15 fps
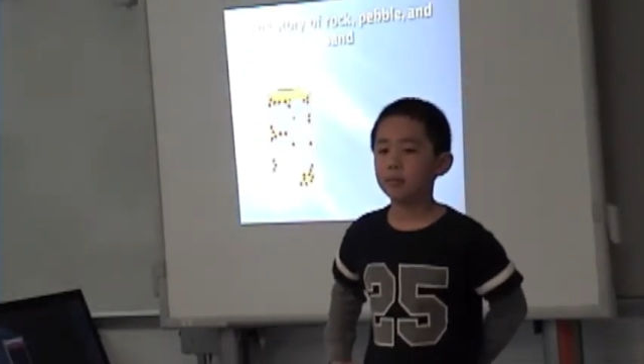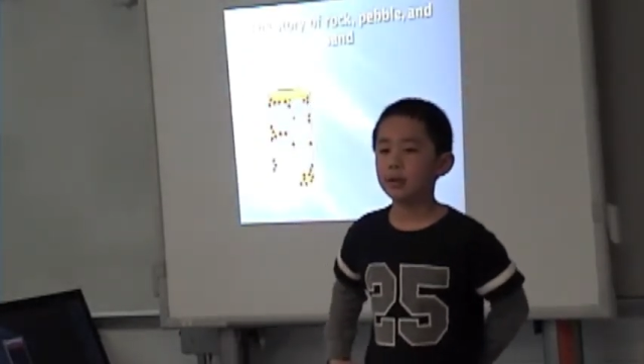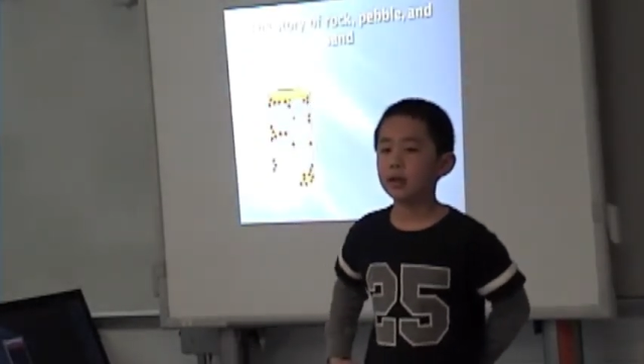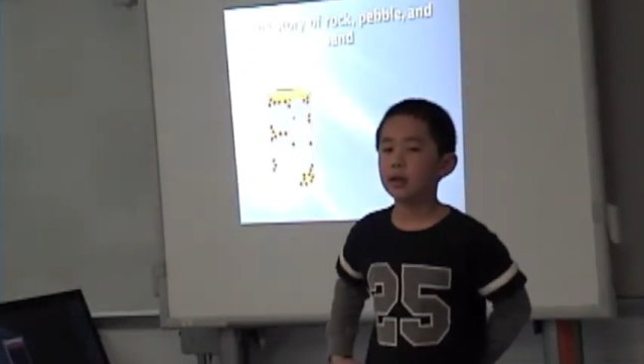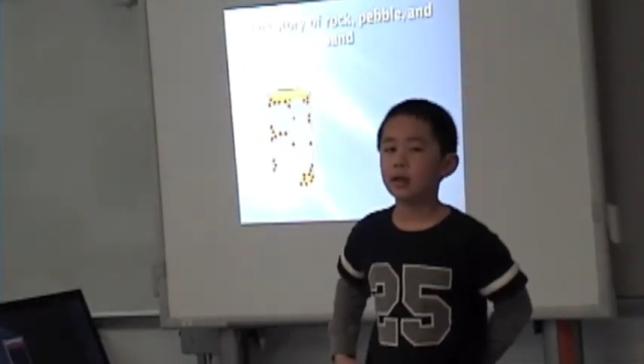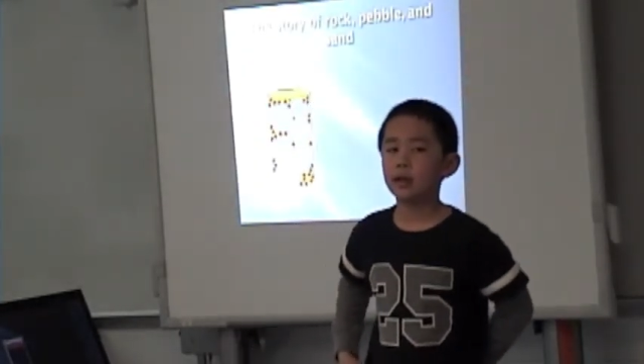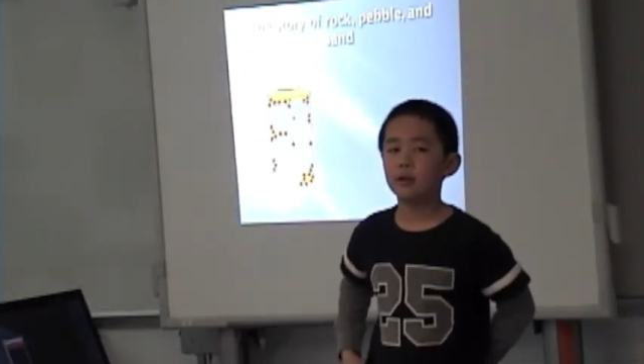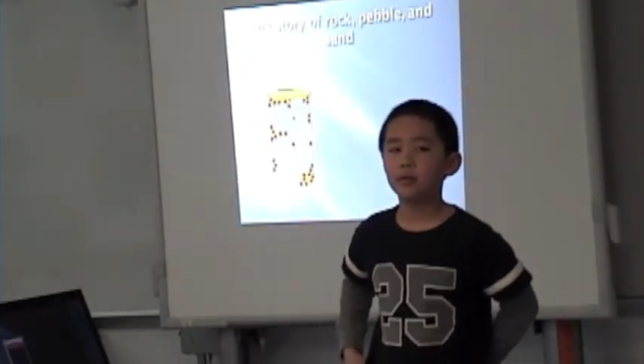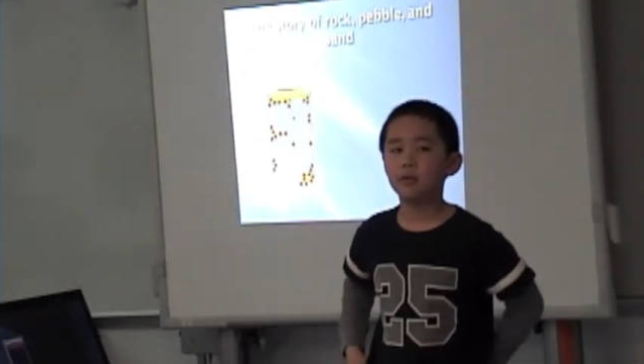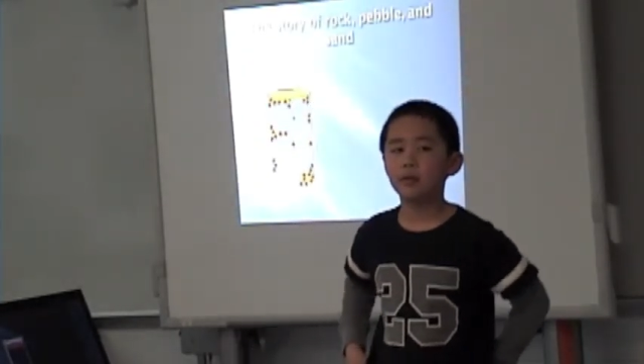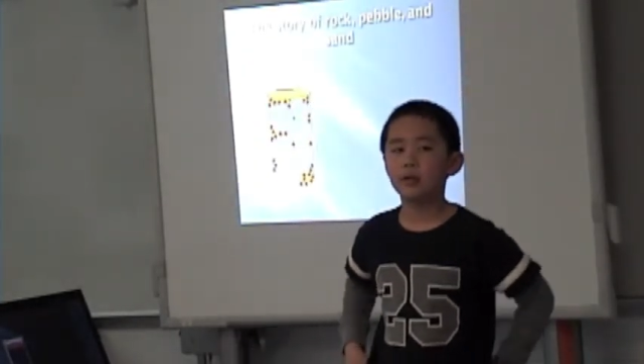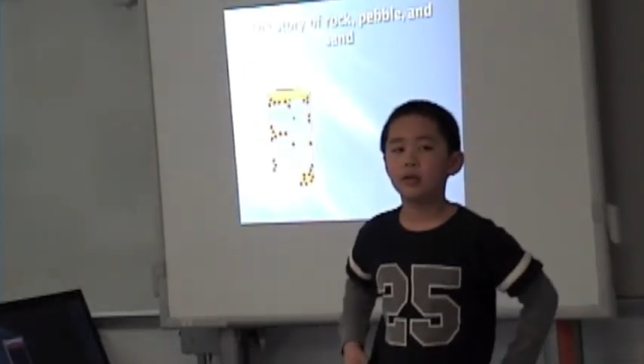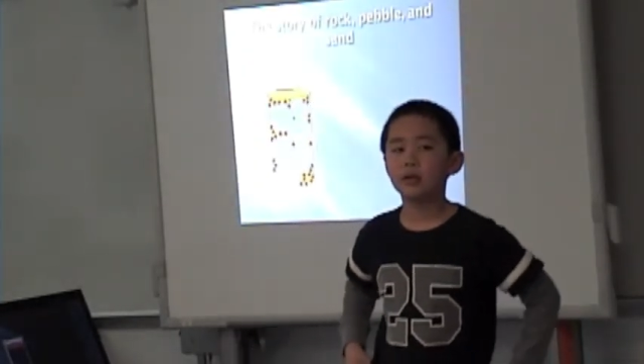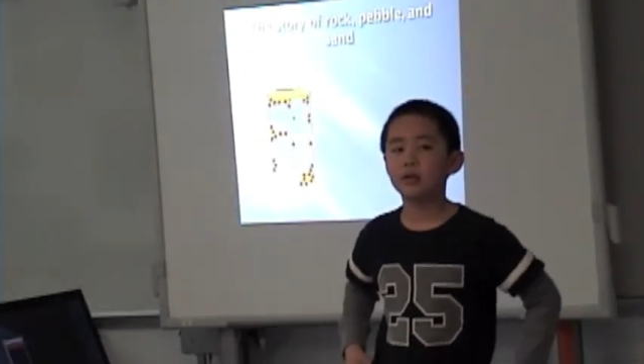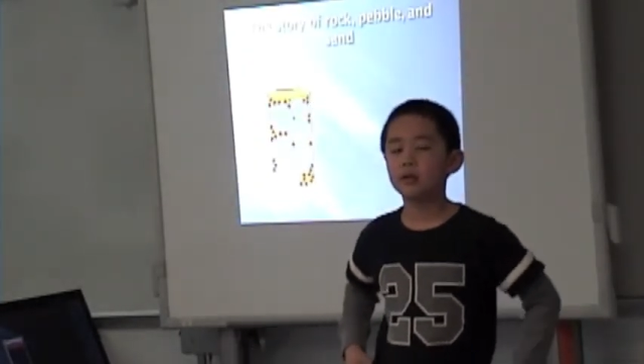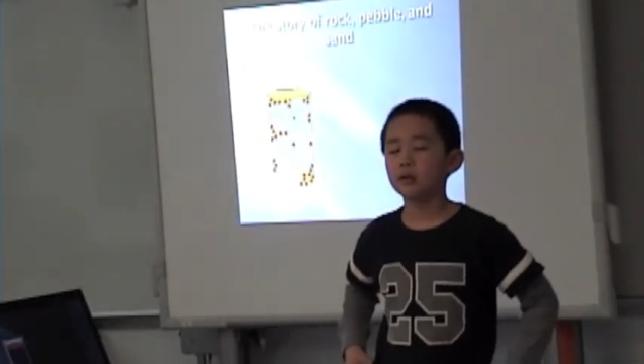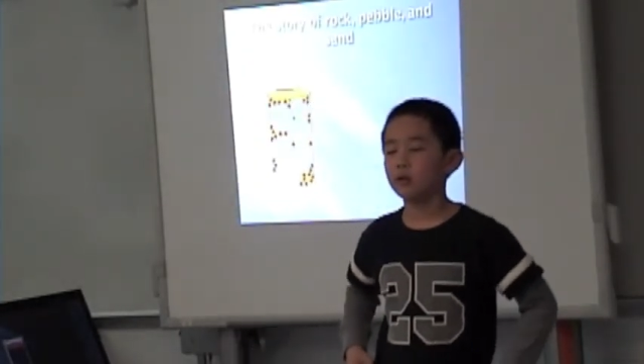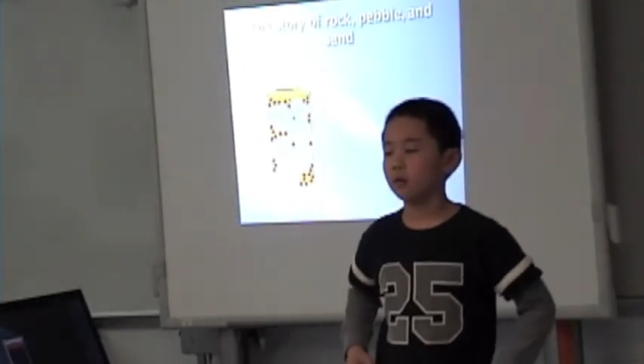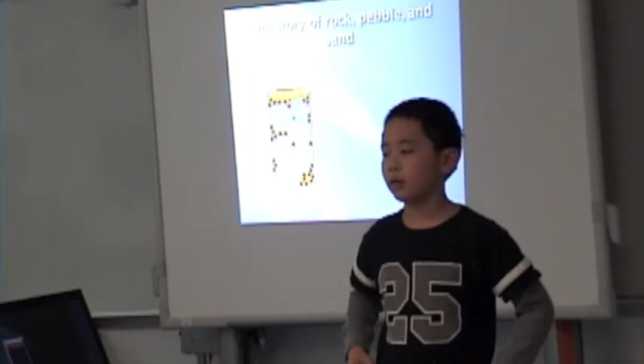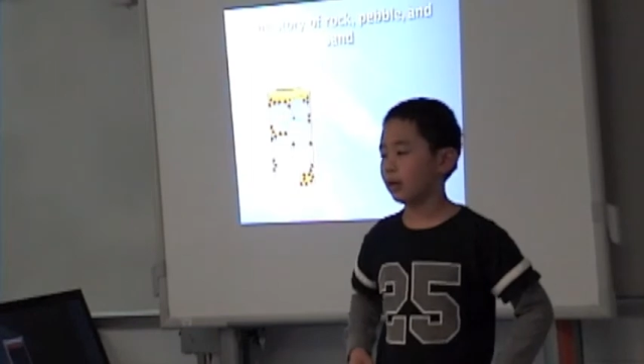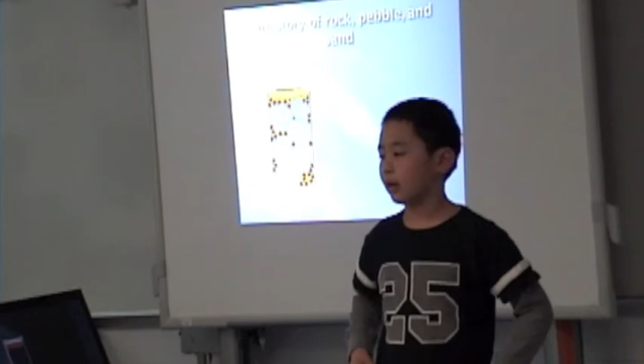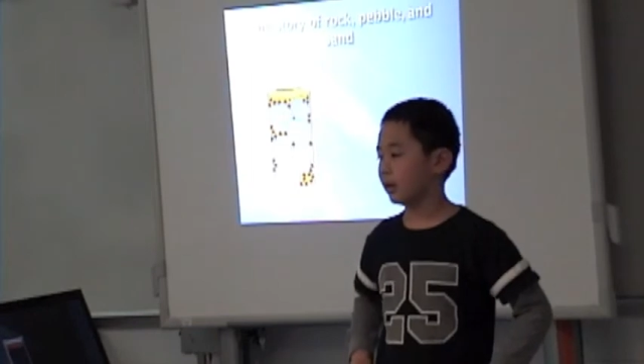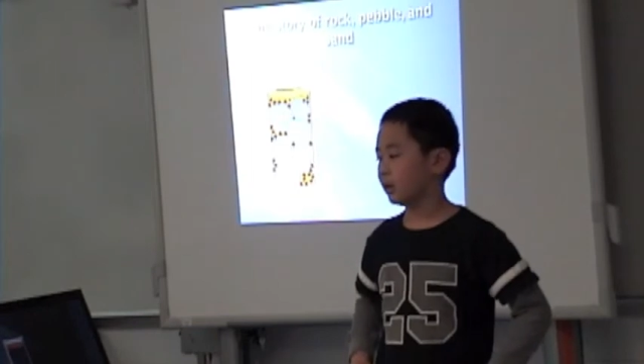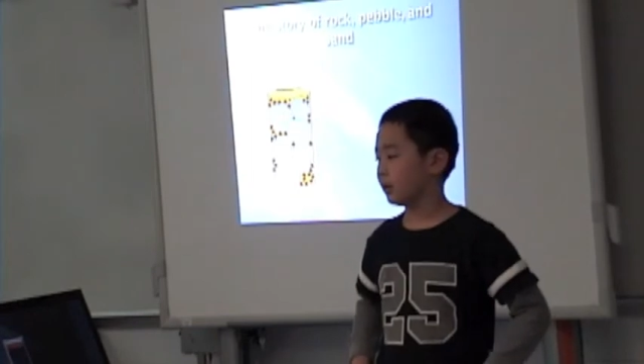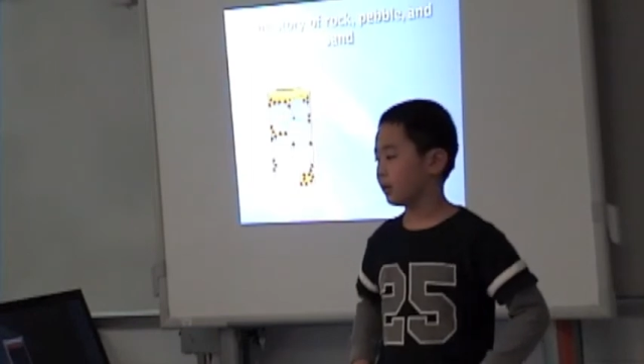begin with a story.